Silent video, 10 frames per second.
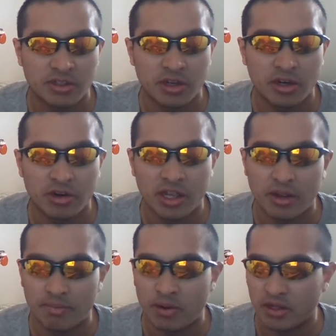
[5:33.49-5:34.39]
you know,
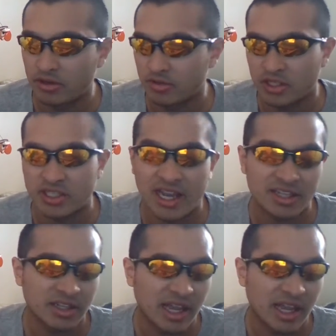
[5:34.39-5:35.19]
and Polnareff says he has to,